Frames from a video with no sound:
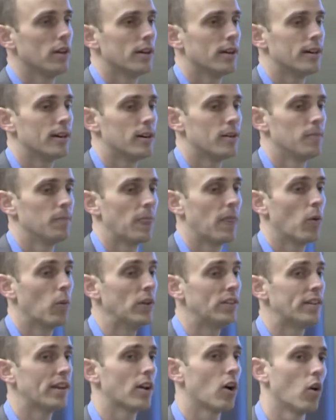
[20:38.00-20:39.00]
um, that
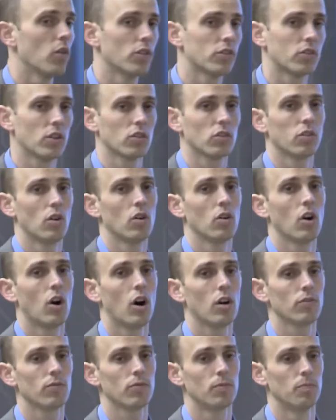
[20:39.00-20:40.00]
we take all the syslog
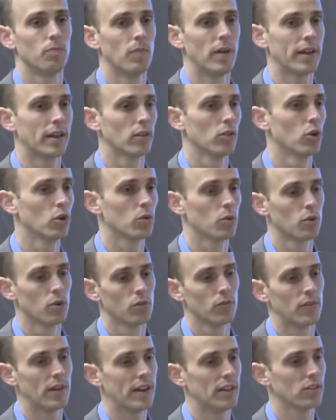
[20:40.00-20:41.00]
off, make it look
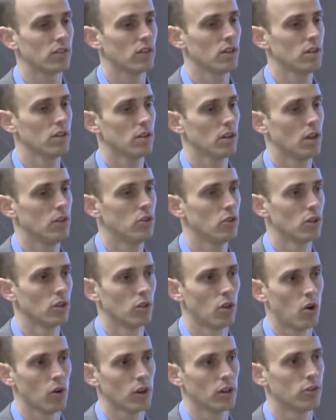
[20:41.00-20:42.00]
real fancy, and you
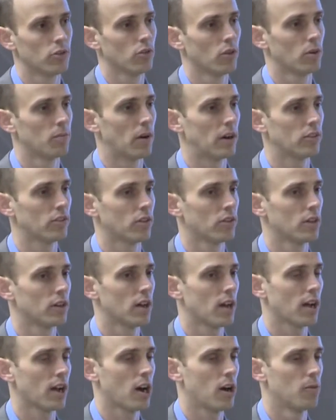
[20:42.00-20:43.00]
can log into our
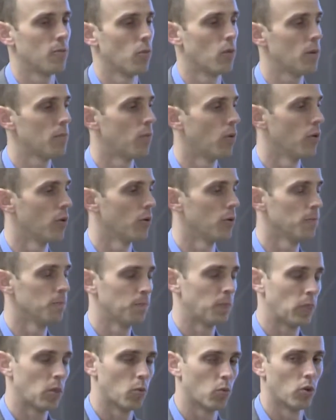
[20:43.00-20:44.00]
mycerdant.com web portal,
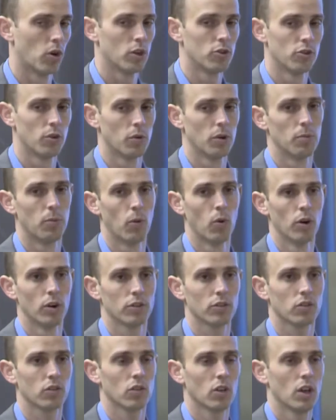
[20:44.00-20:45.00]
run your
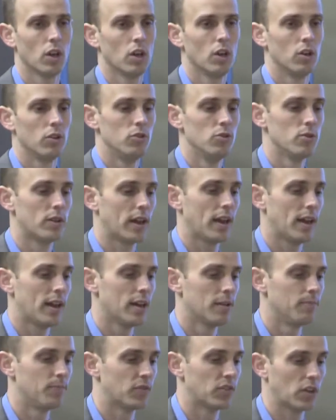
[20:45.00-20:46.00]
reports. You
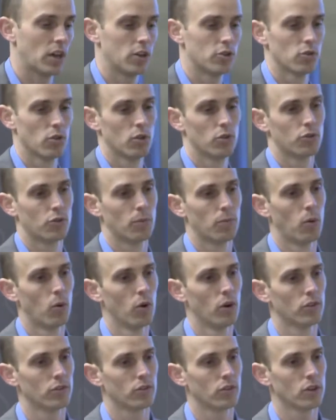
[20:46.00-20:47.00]
can schedule those
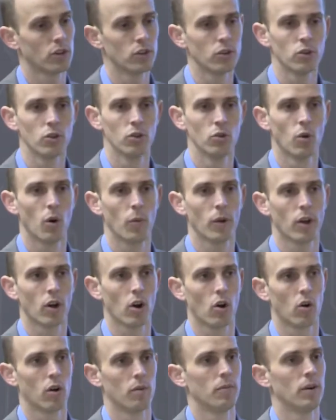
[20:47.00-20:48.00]
reports. You can do what we
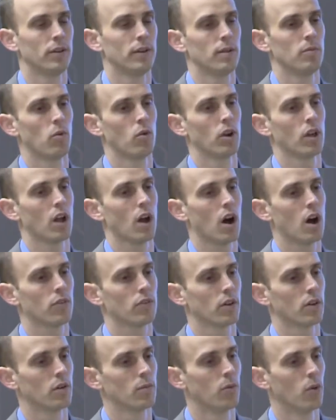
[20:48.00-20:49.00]
call our Monday morning
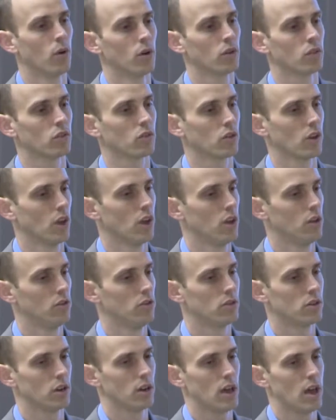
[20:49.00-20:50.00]
coffee reports.
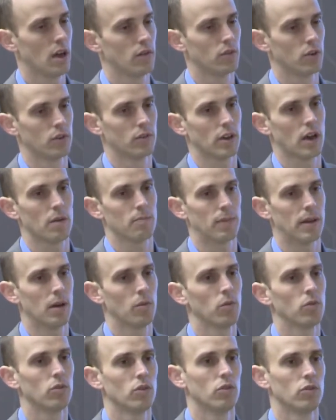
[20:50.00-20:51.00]
You can have your top
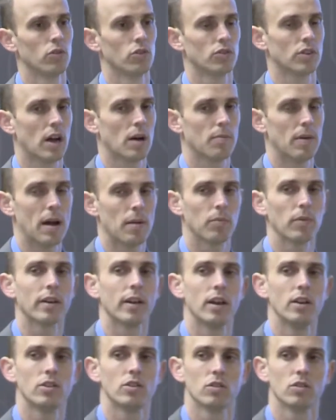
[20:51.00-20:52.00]
bandwidth users, top
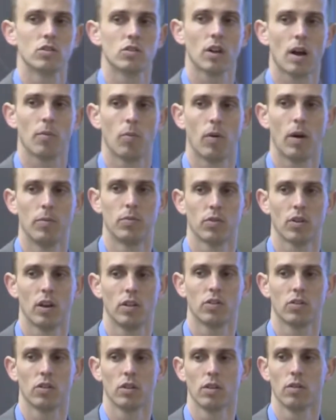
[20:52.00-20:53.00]
applications, top
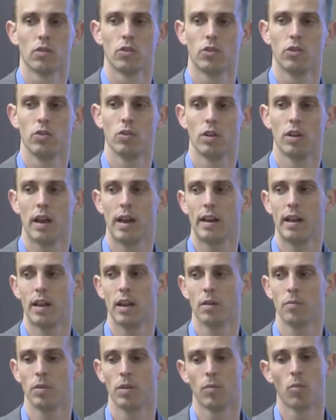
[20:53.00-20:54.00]
websites delivered to you at 8
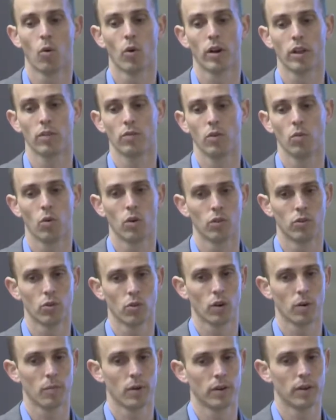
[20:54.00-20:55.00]
a.m. in the morning if you wanted to
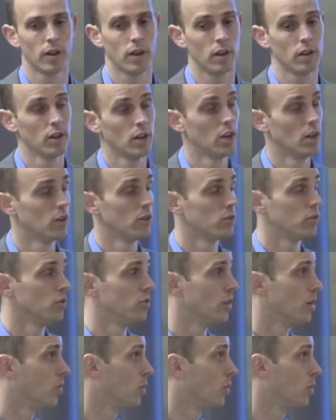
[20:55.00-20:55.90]
on a Monday, Tuesday,